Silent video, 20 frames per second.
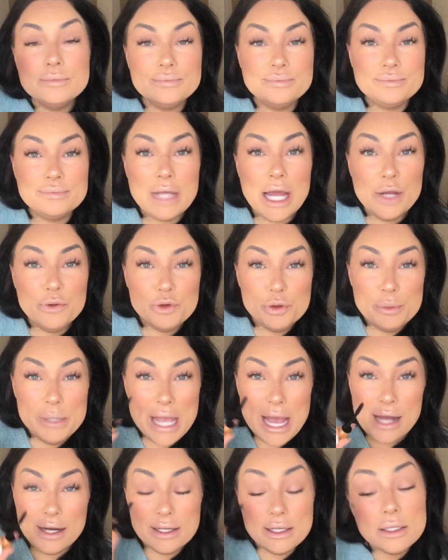I will be
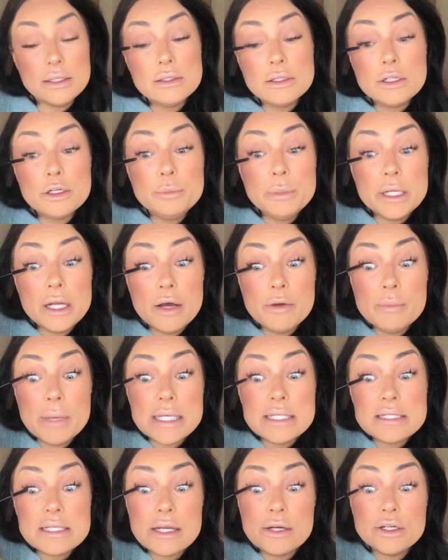adding a little bit of
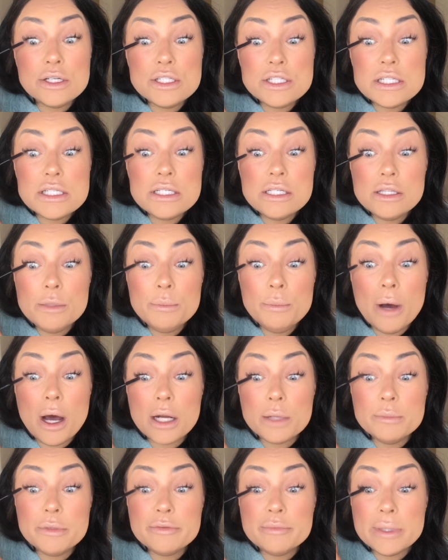mascara just to the bottom
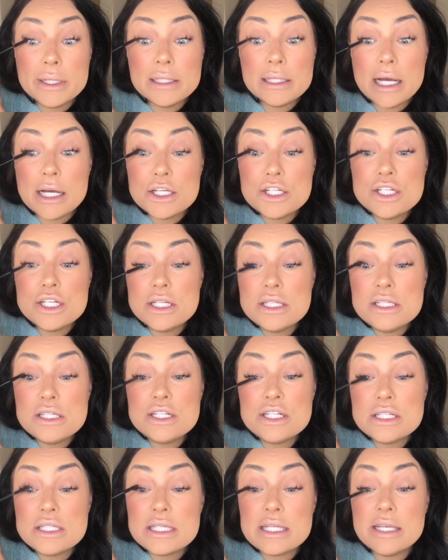of my lashes
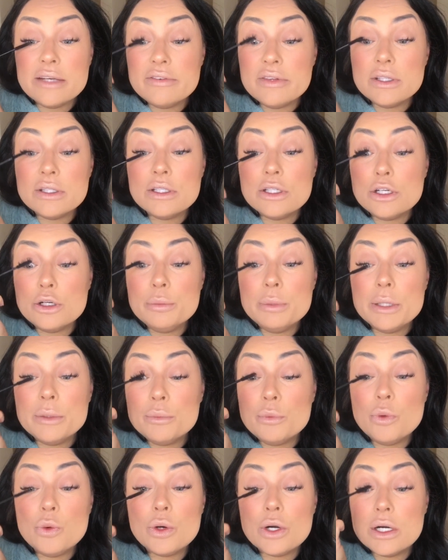just to give a little bit
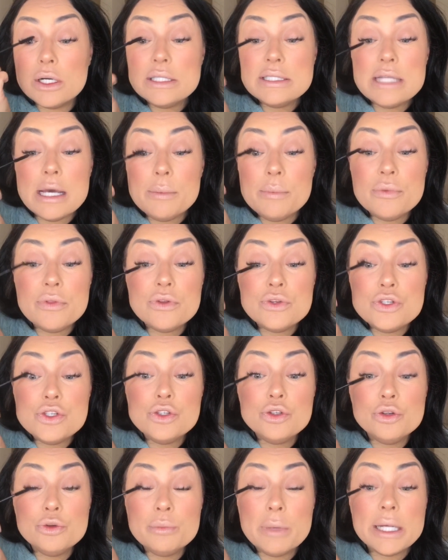more depth
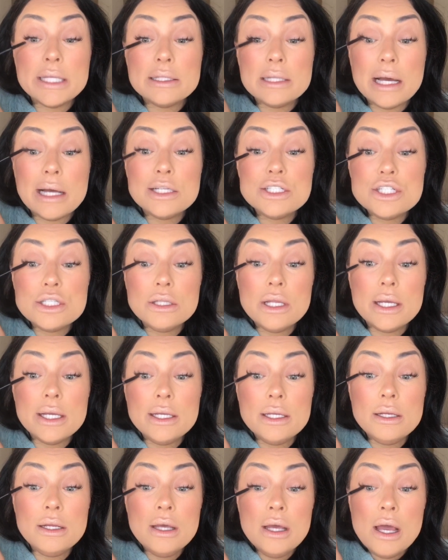to my lash
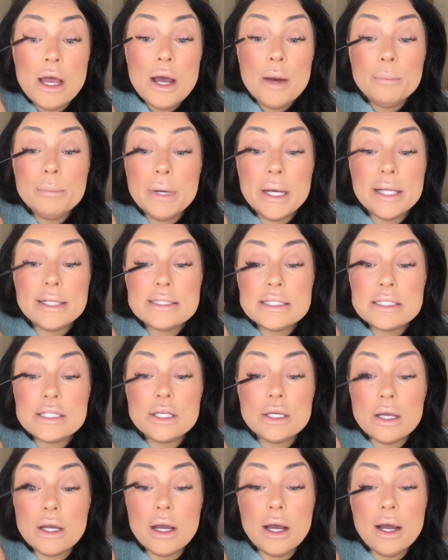line. But
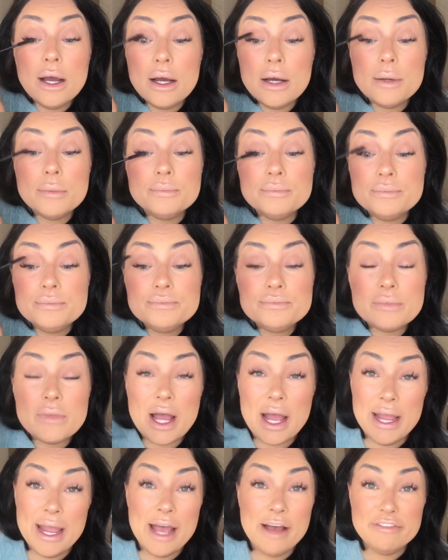I
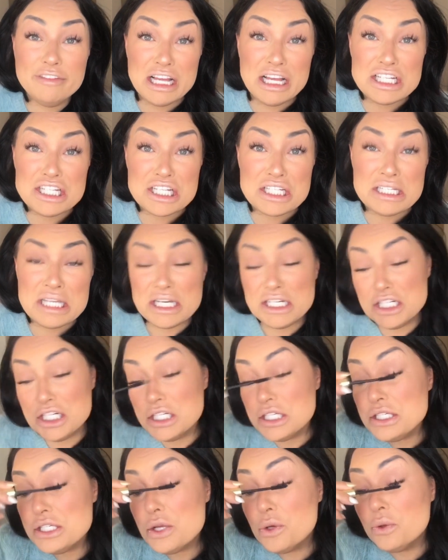have lash
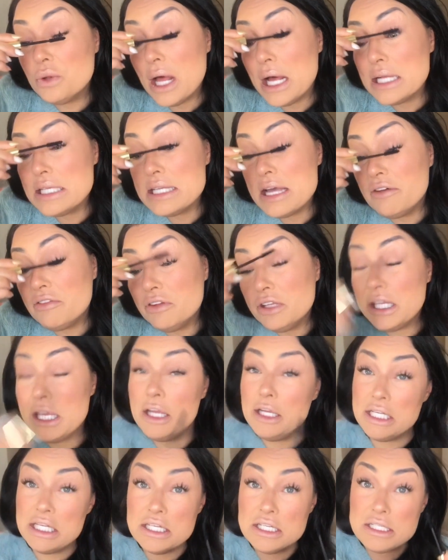extensions, so that definitely
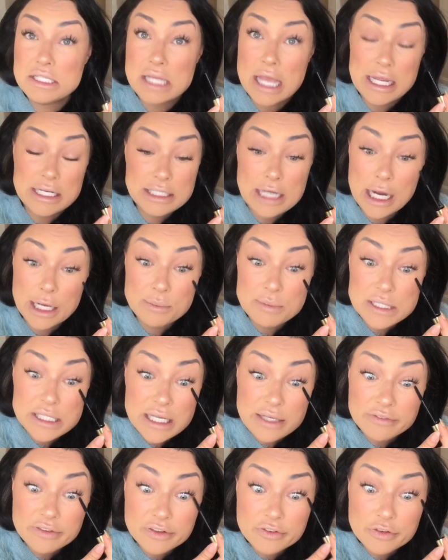is a time
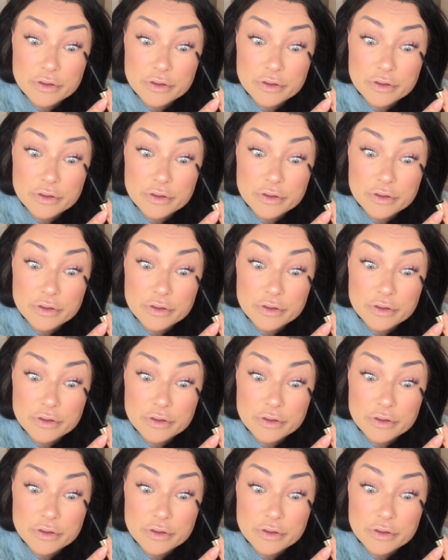saver for